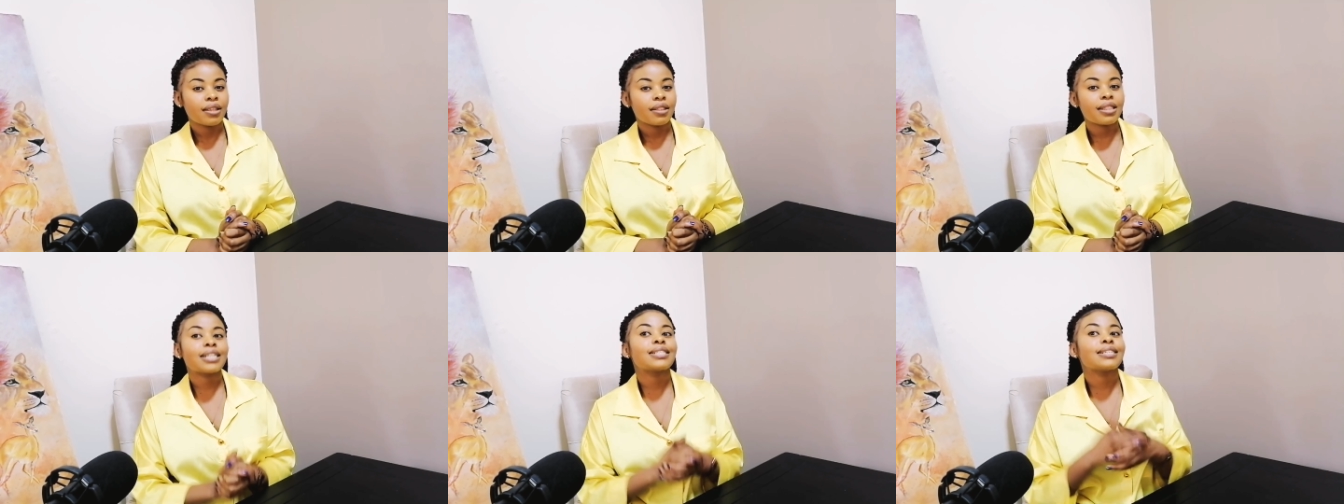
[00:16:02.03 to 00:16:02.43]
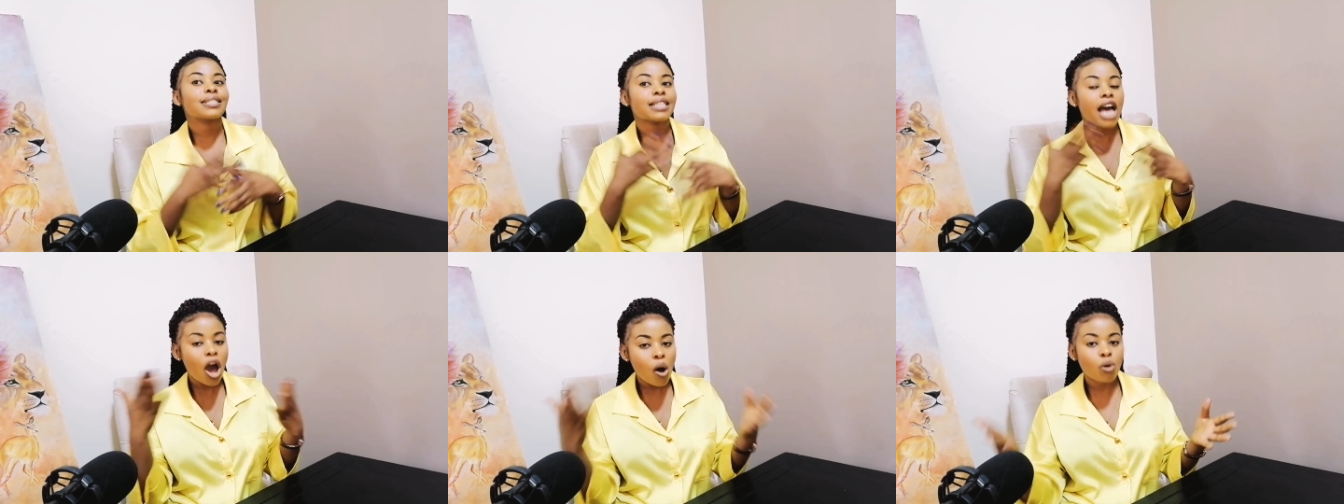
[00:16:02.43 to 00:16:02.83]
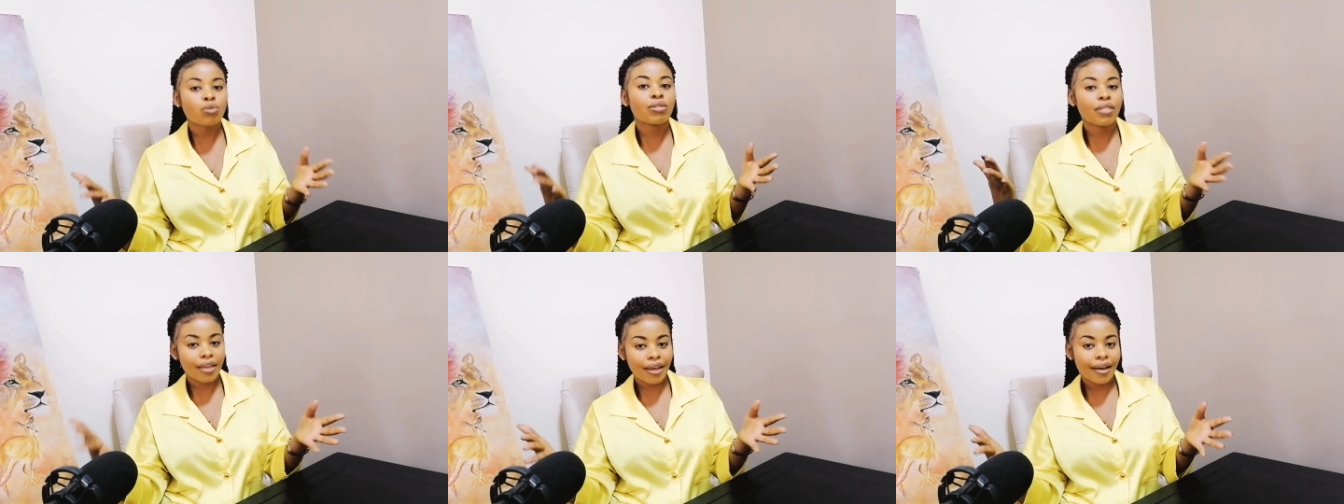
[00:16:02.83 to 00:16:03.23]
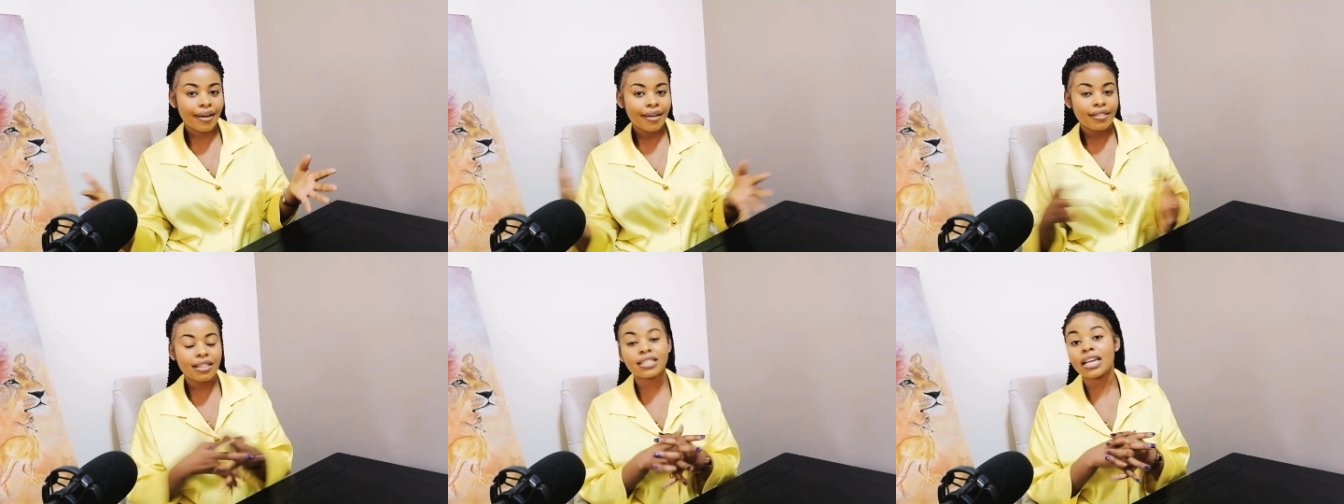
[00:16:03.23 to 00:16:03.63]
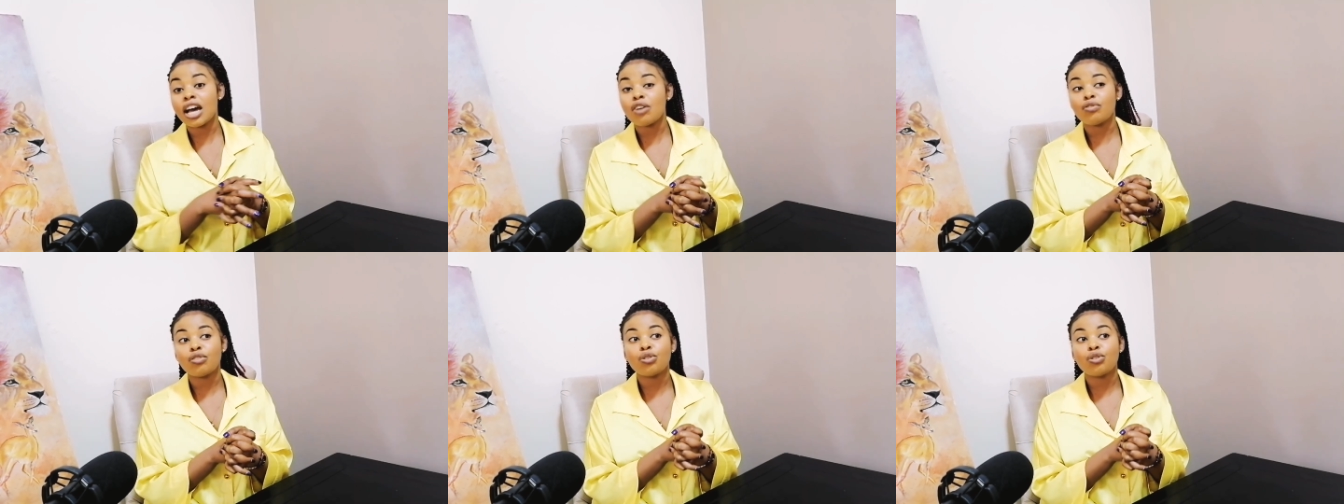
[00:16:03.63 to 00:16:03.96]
that is out there that I have